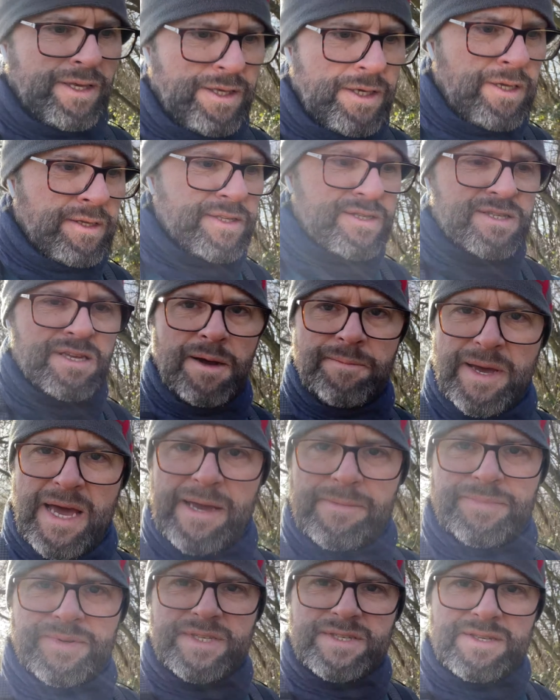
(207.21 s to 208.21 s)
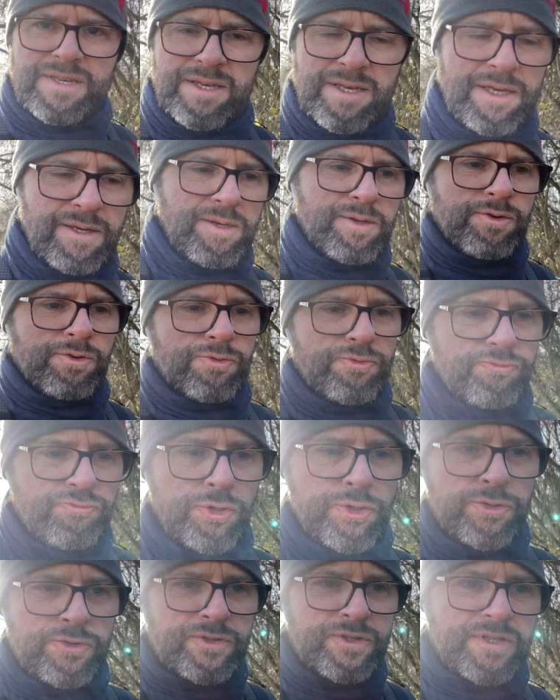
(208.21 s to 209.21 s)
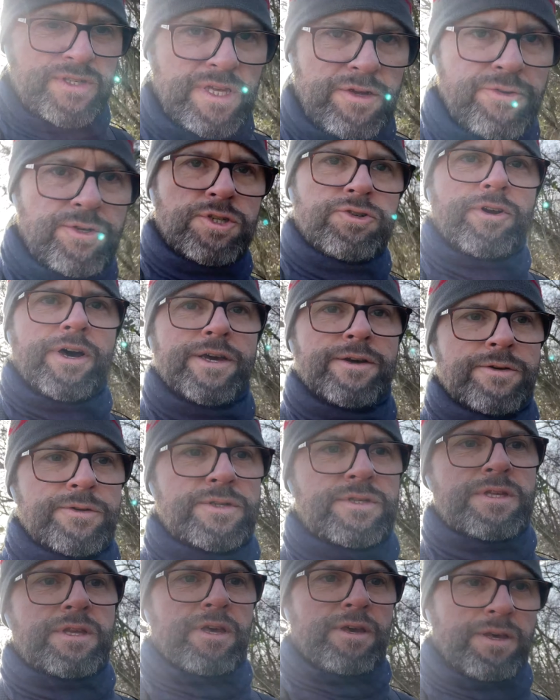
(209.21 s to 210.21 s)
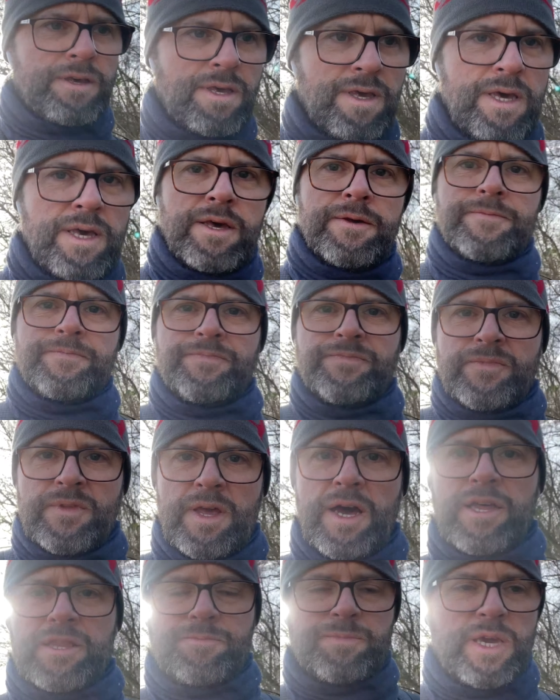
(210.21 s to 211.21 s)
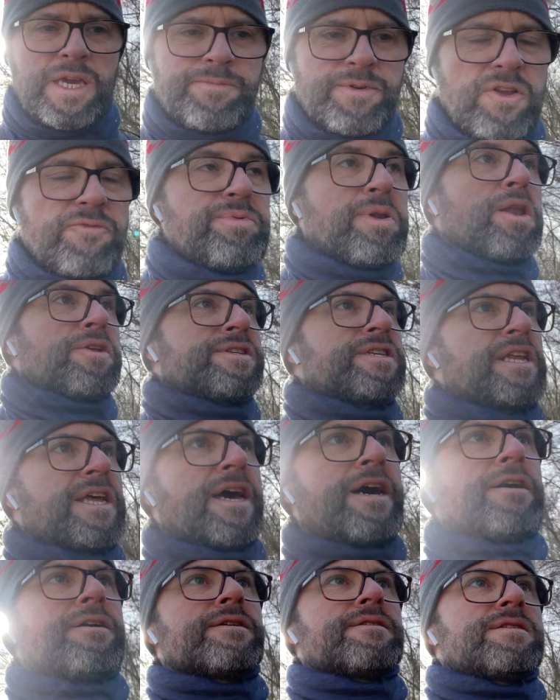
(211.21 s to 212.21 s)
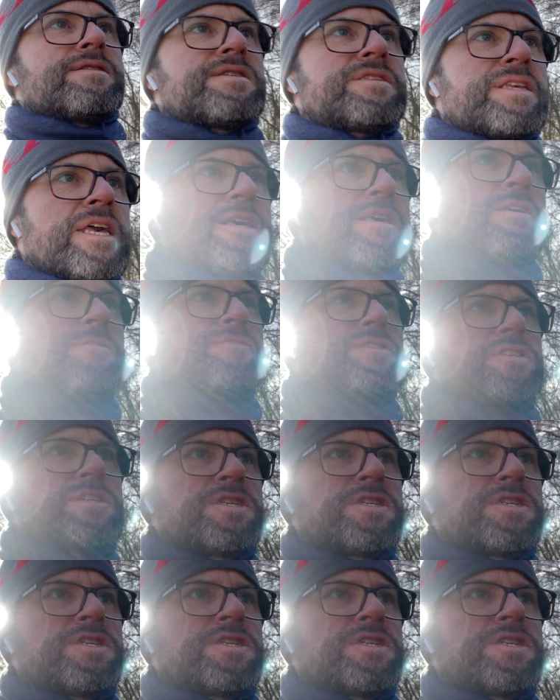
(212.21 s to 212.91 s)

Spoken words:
on some apps, routes, there are trails that other people have plotted out, saved and